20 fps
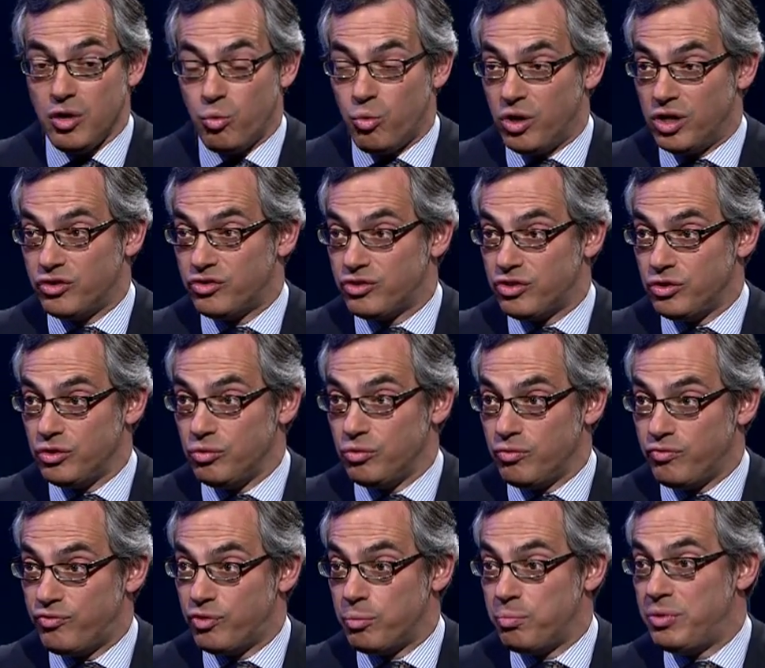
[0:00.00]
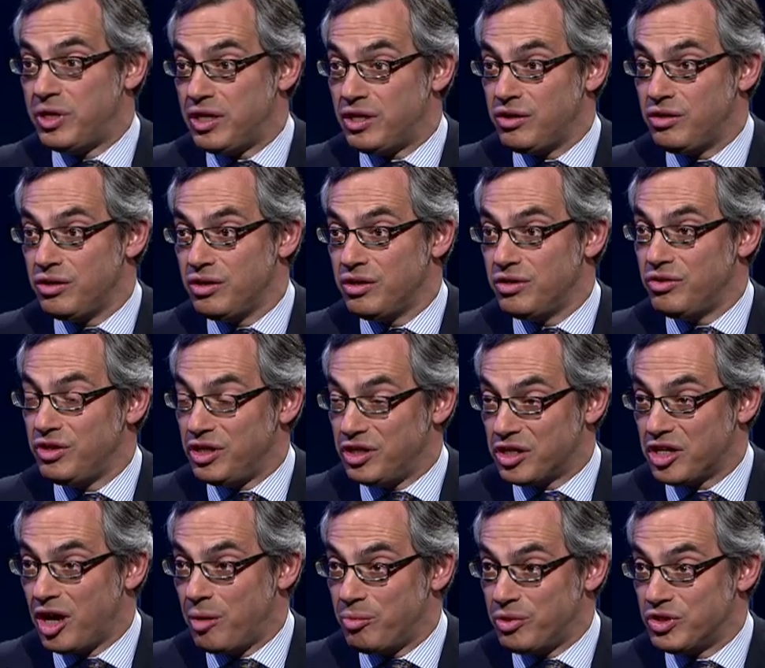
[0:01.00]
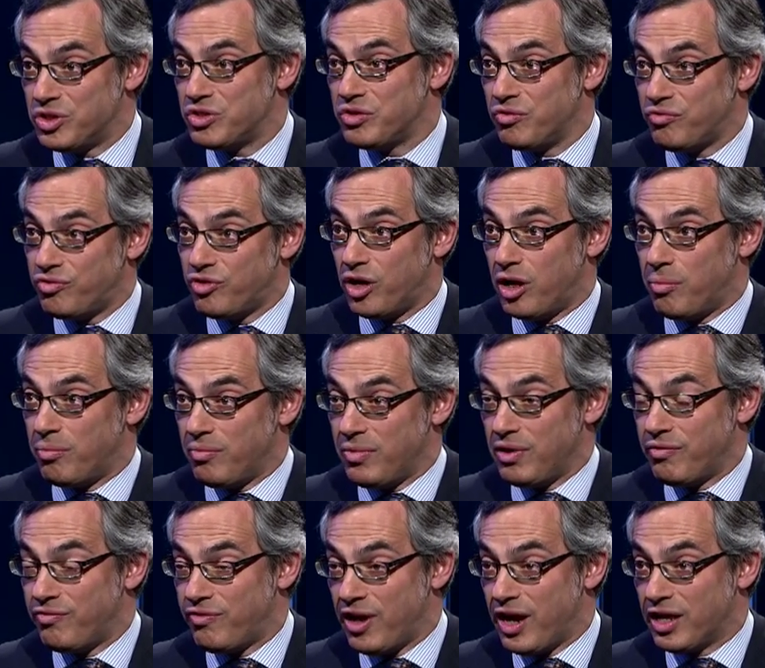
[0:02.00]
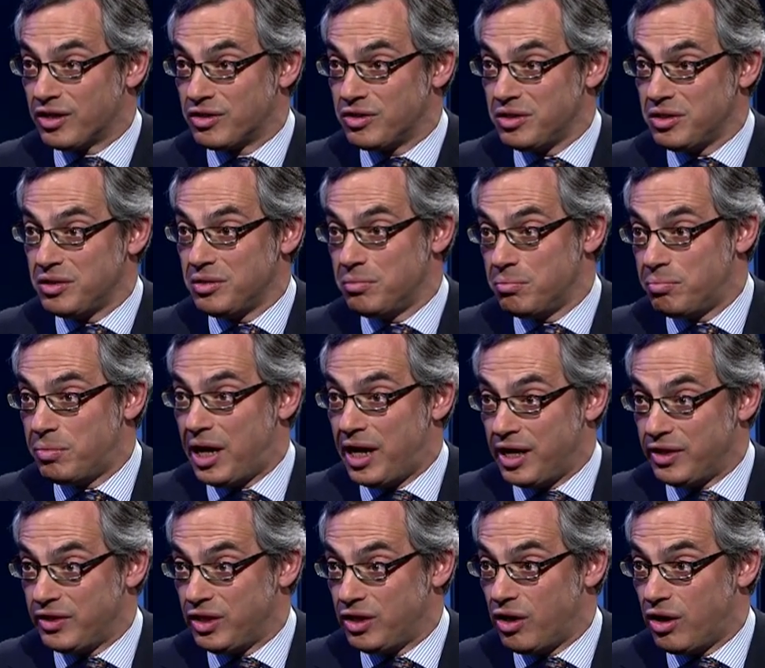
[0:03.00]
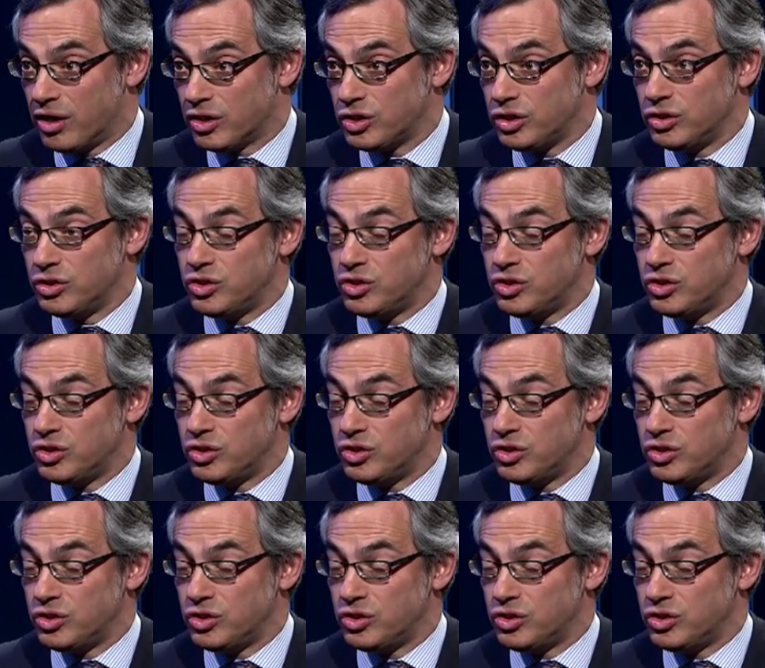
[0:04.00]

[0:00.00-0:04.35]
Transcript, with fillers: was to forbid the incumbents from, in fact, buying the auction.